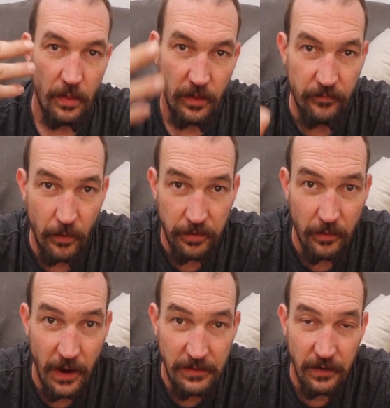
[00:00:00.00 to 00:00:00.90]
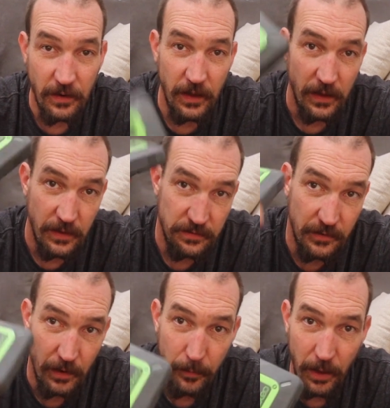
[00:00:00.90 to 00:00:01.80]
The 4th criteria is
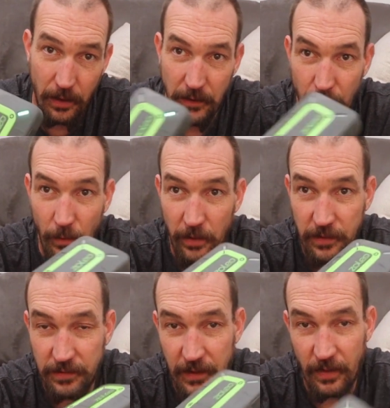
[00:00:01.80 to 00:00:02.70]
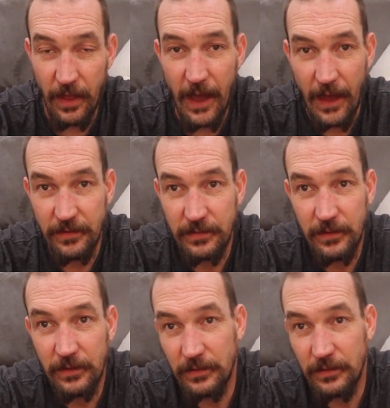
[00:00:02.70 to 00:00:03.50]
durability. Will this thing last?